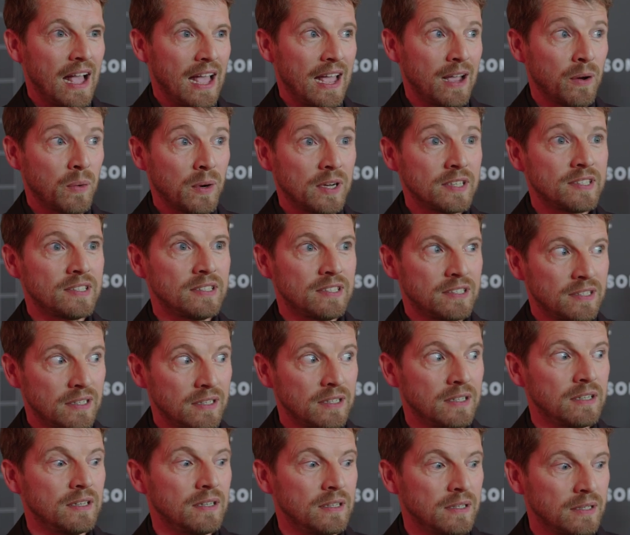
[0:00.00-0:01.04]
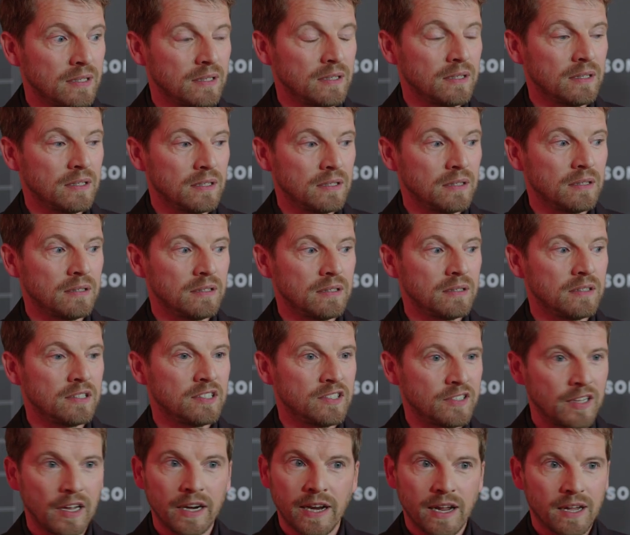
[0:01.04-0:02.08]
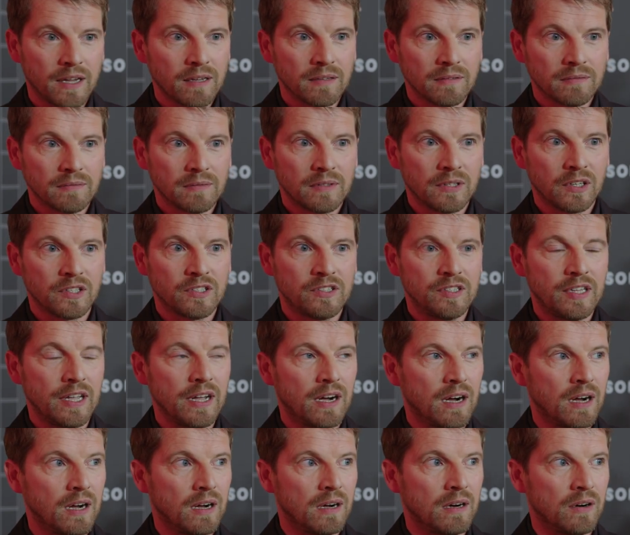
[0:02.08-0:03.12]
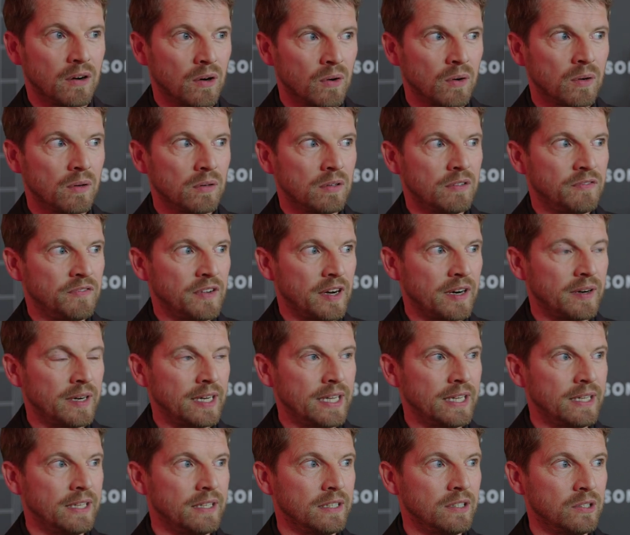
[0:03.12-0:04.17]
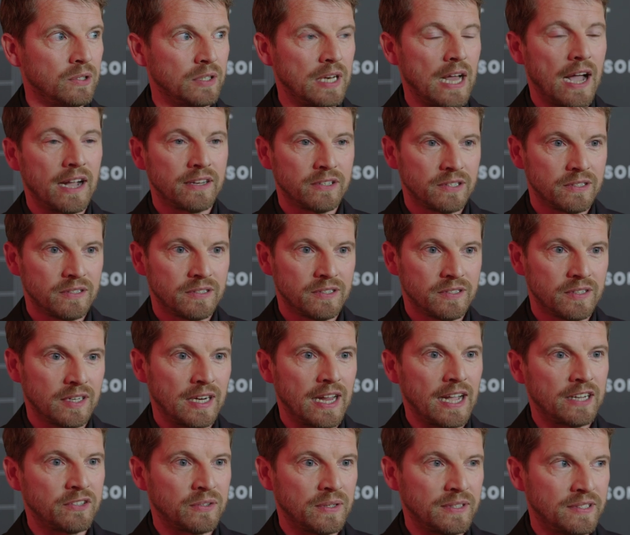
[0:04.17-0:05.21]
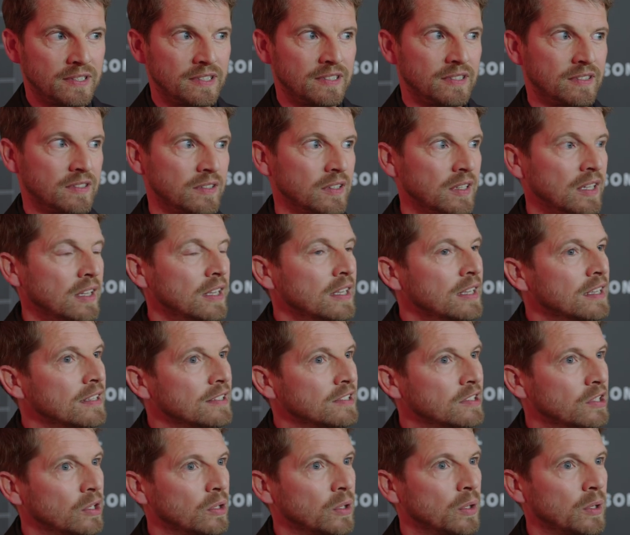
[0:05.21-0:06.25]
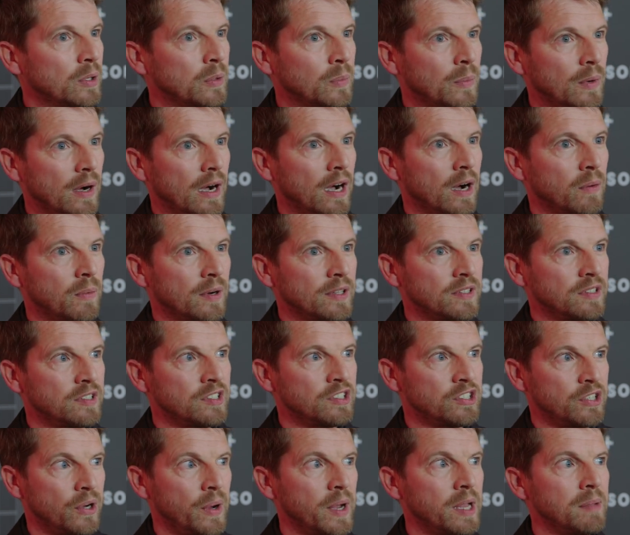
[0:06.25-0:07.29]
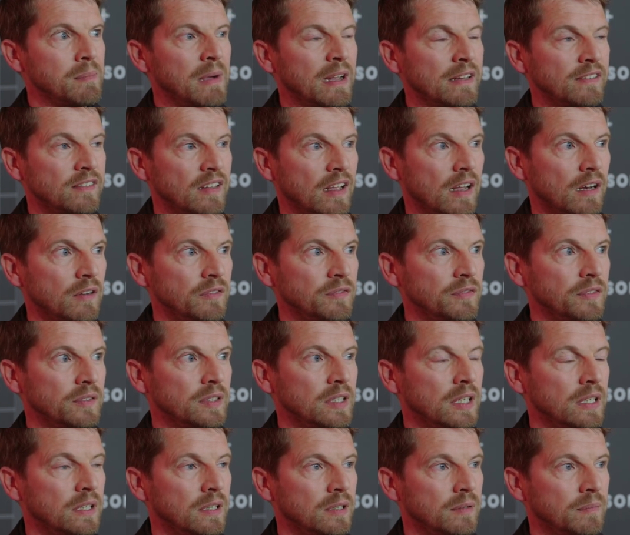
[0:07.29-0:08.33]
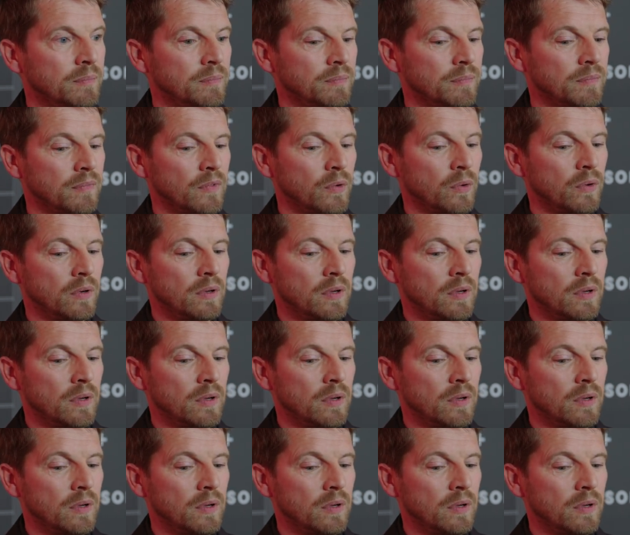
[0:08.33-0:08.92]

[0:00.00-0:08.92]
It was uh, stunning, because they are all very good actors and actresses, so I was enjoying myself. Um,